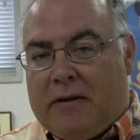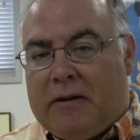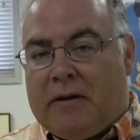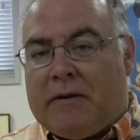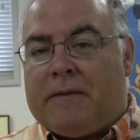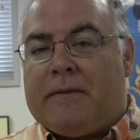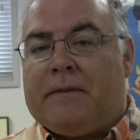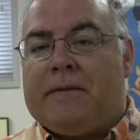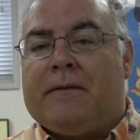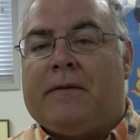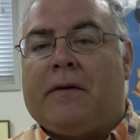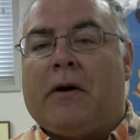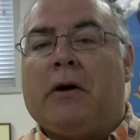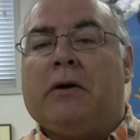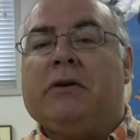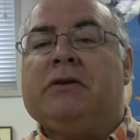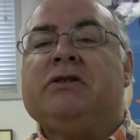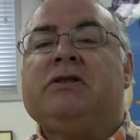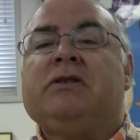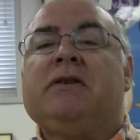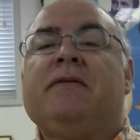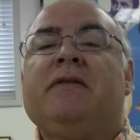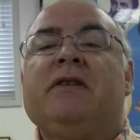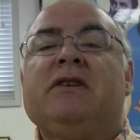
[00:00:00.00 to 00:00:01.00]
The
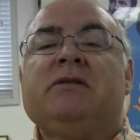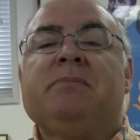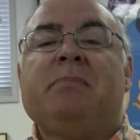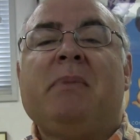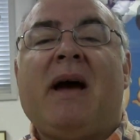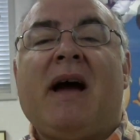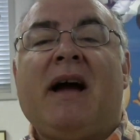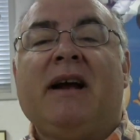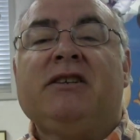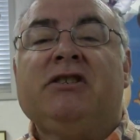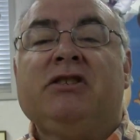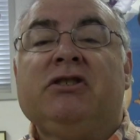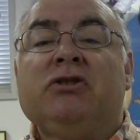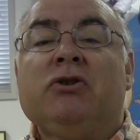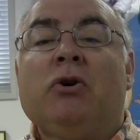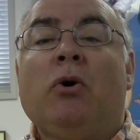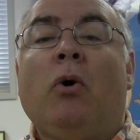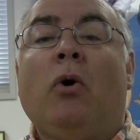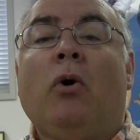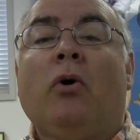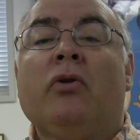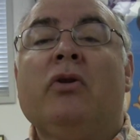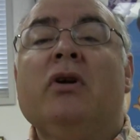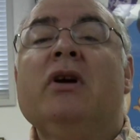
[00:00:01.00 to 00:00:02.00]
first of this batch is
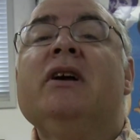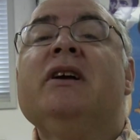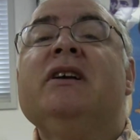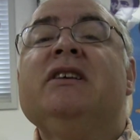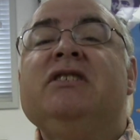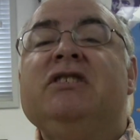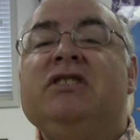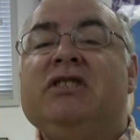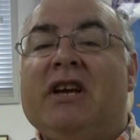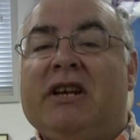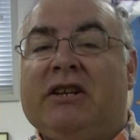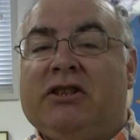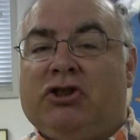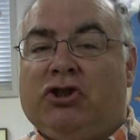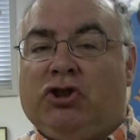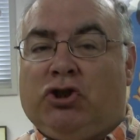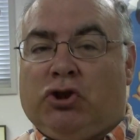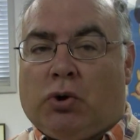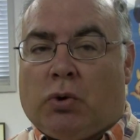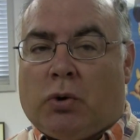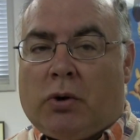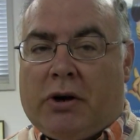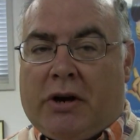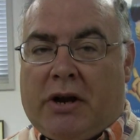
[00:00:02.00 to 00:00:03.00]
called
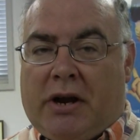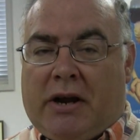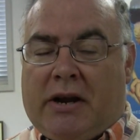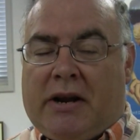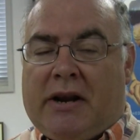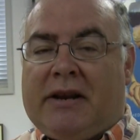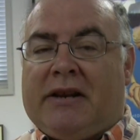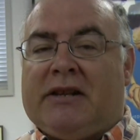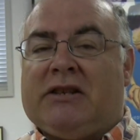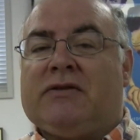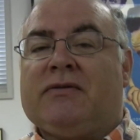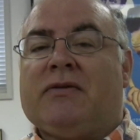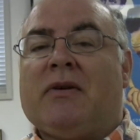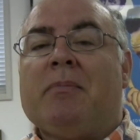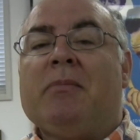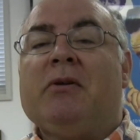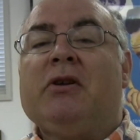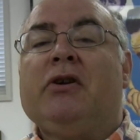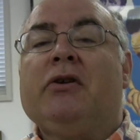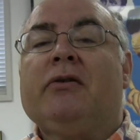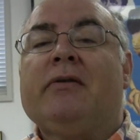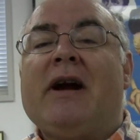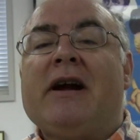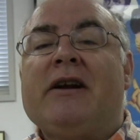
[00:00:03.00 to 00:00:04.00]
Centurion, and it's from
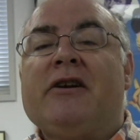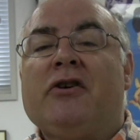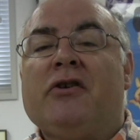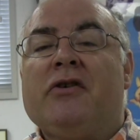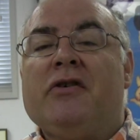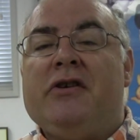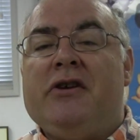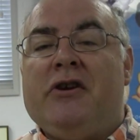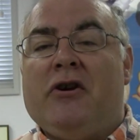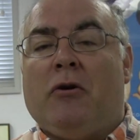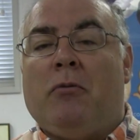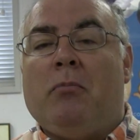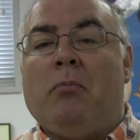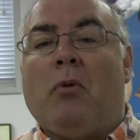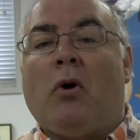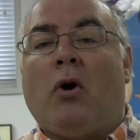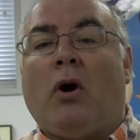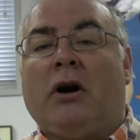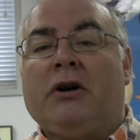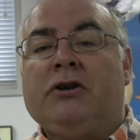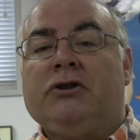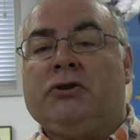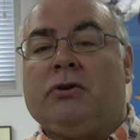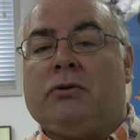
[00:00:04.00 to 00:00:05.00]
the director Neil
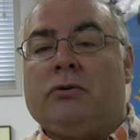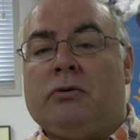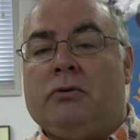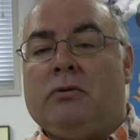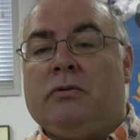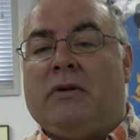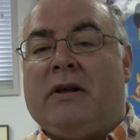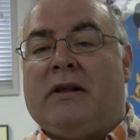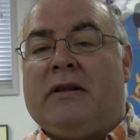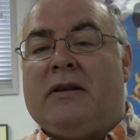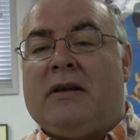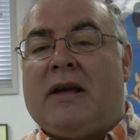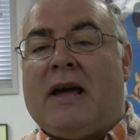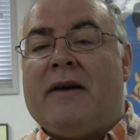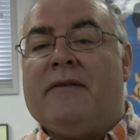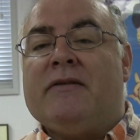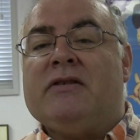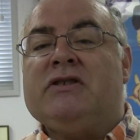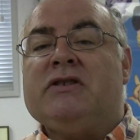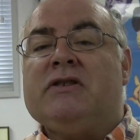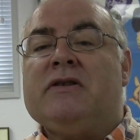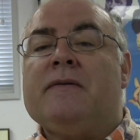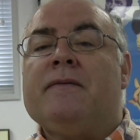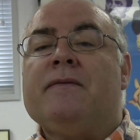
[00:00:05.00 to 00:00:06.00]
Marshall, who gave
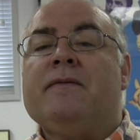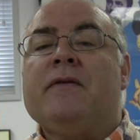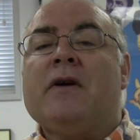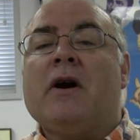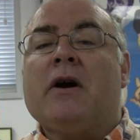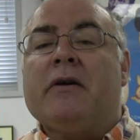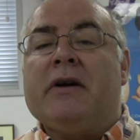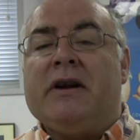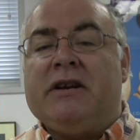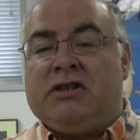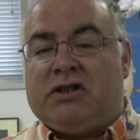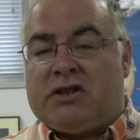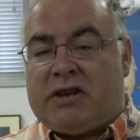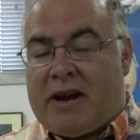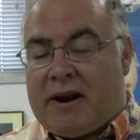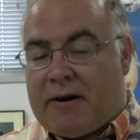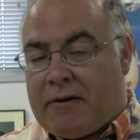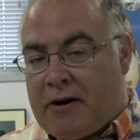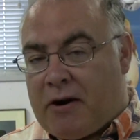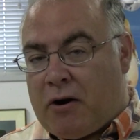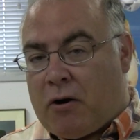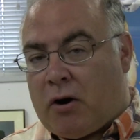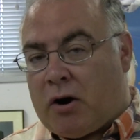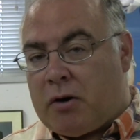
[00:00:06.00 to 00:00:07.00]
us the very
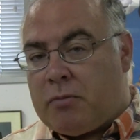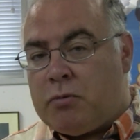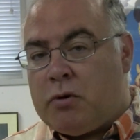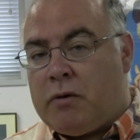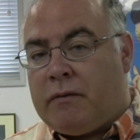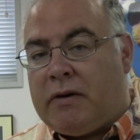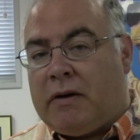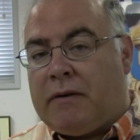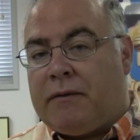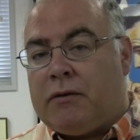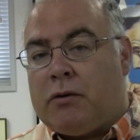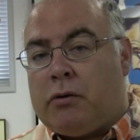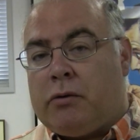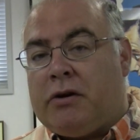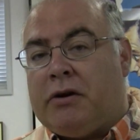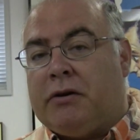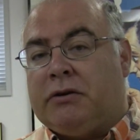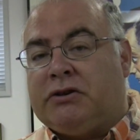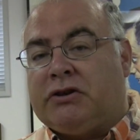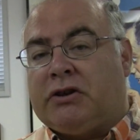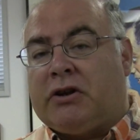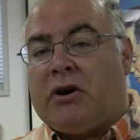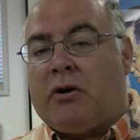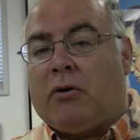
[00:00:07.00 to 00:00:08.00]
scary horror movie a few
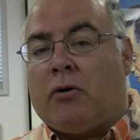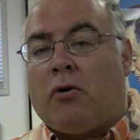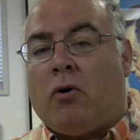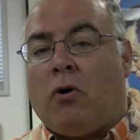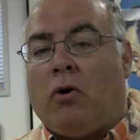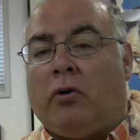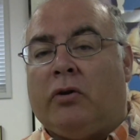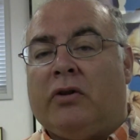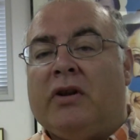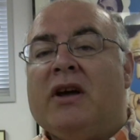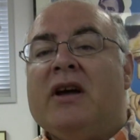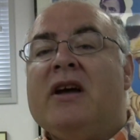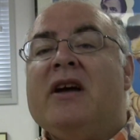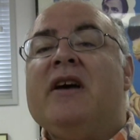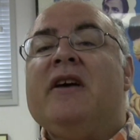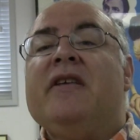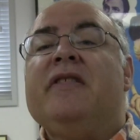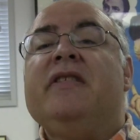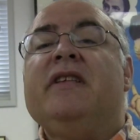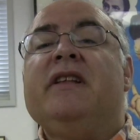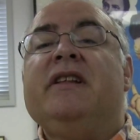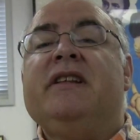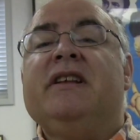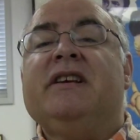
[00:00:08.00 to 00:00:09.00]
years ago called
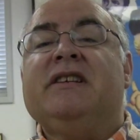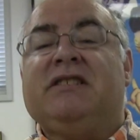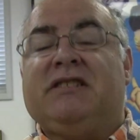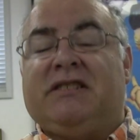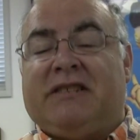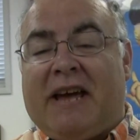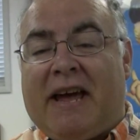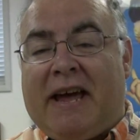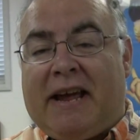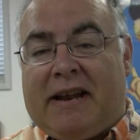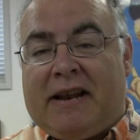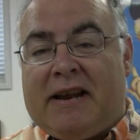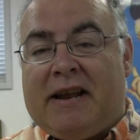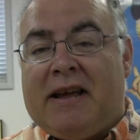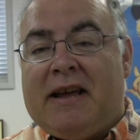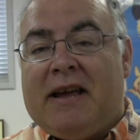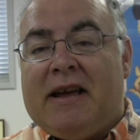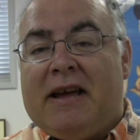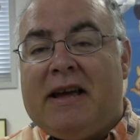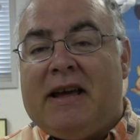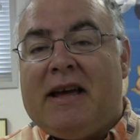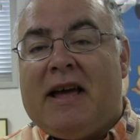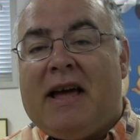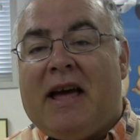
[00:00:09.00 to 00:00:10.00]
The Descent,
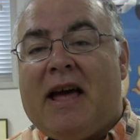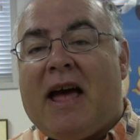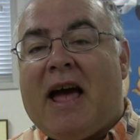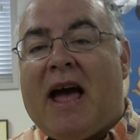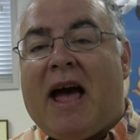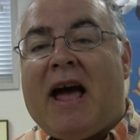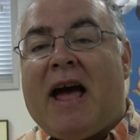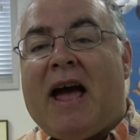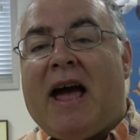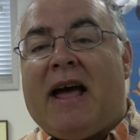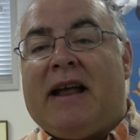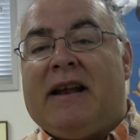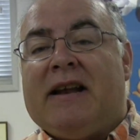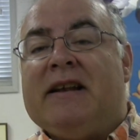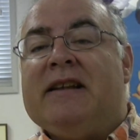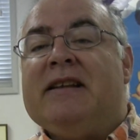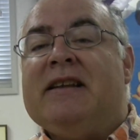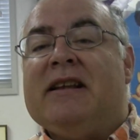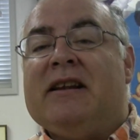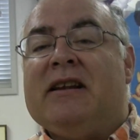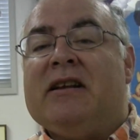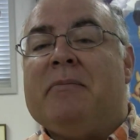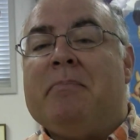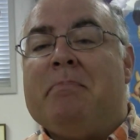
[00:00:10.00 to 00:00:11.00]
and
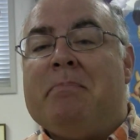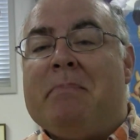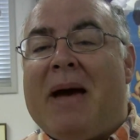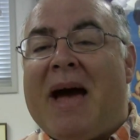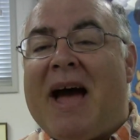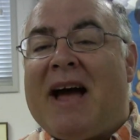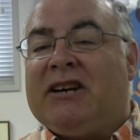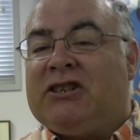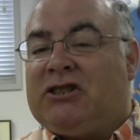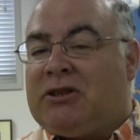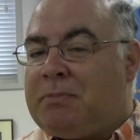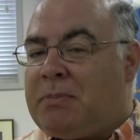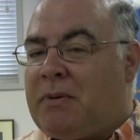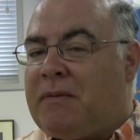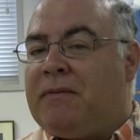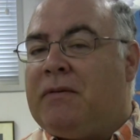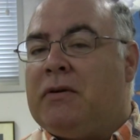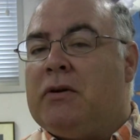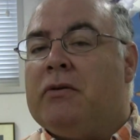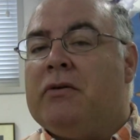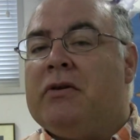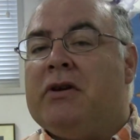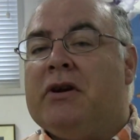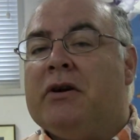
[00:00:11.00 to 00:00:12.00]
did a mashup a few